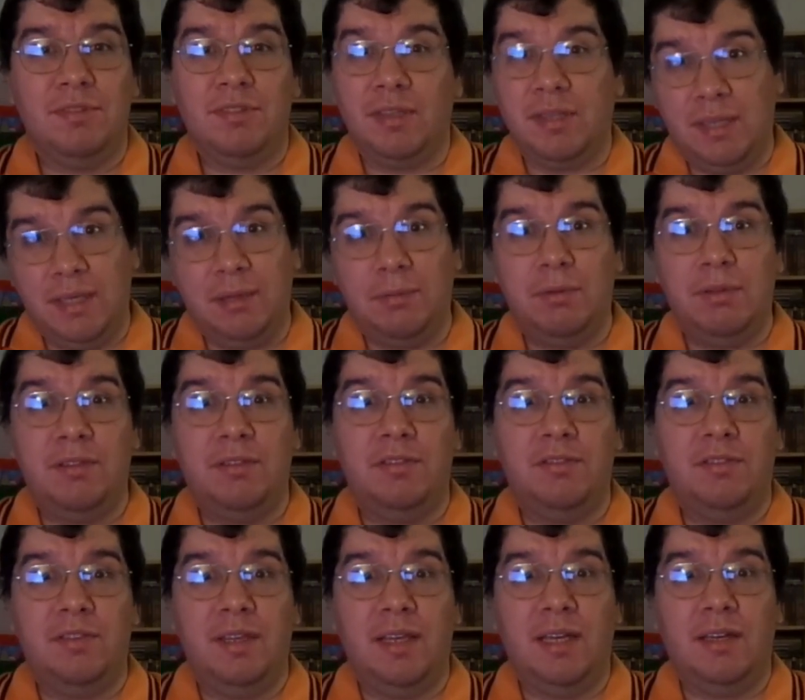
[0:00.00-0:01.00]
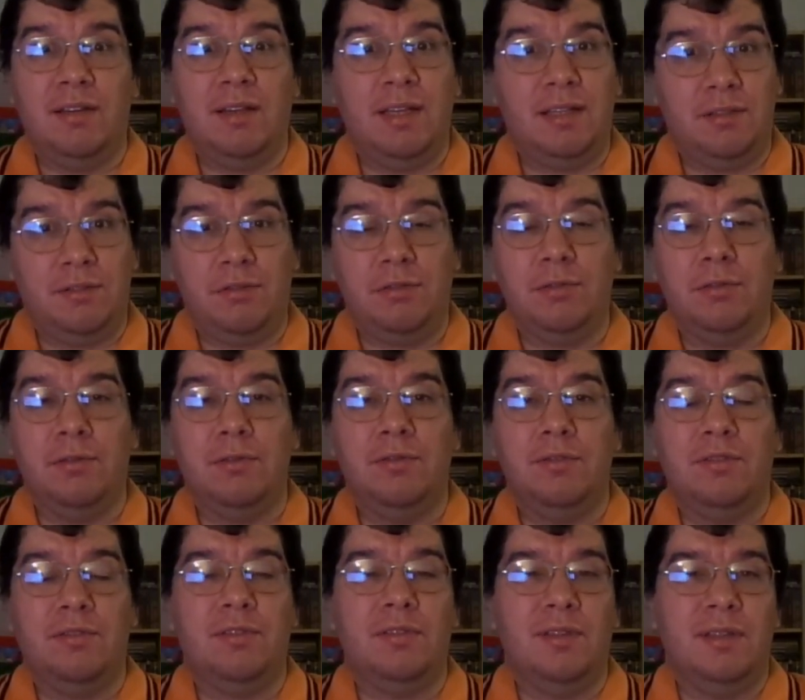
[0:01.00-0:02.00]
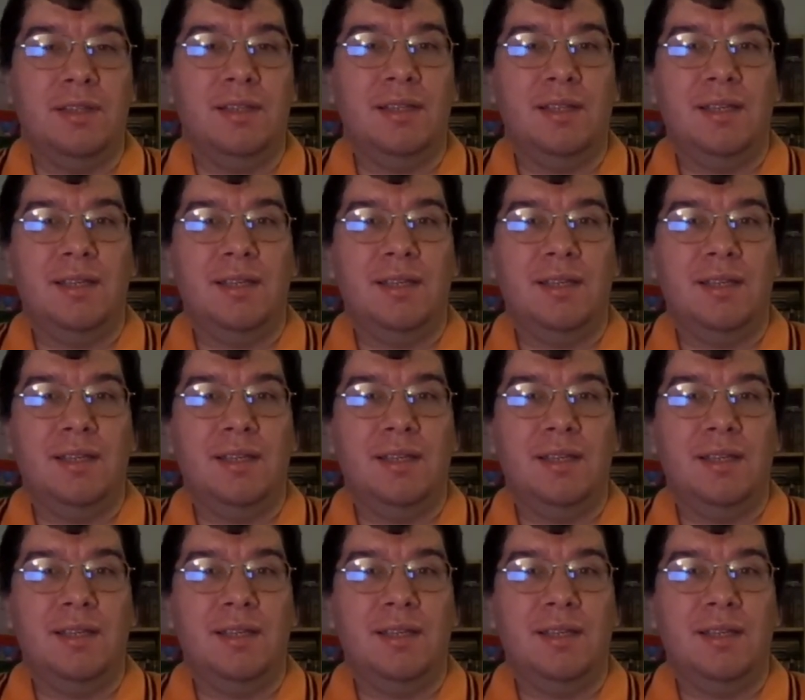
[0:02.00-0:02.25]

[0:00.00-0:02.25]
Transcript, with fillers: so I can't wait to see how that turns.